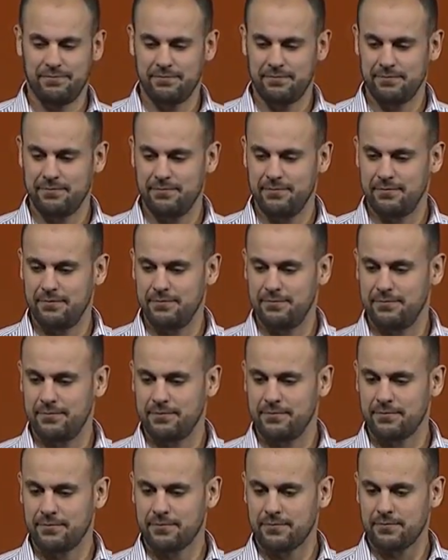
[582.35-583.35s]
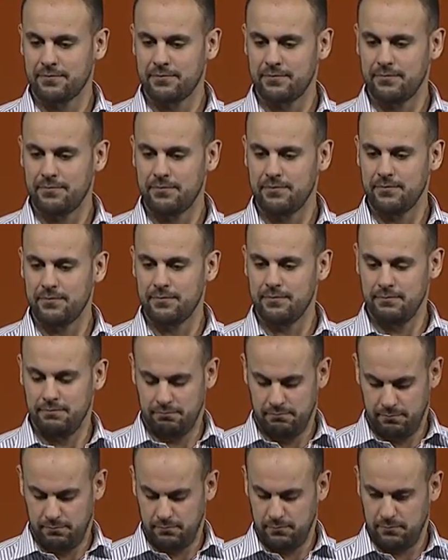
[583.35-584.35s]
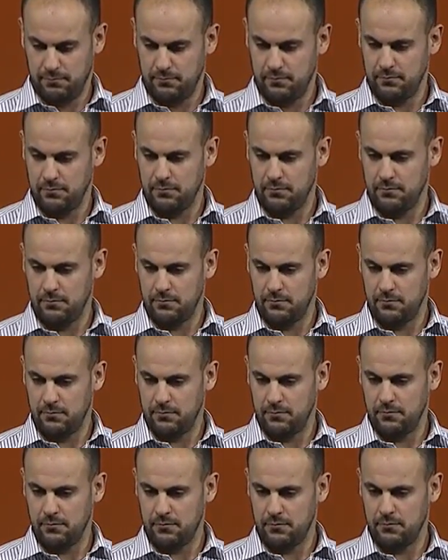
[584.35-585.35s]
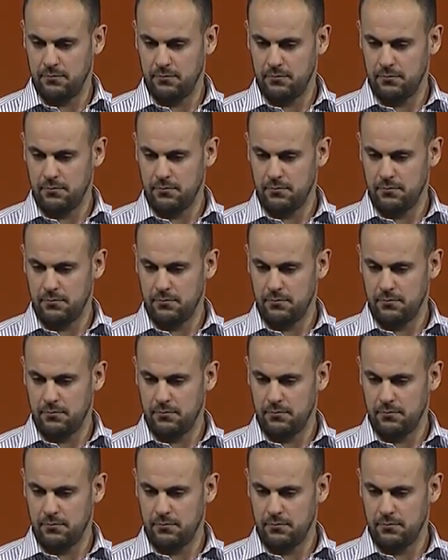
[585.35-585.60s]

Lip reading: (silence)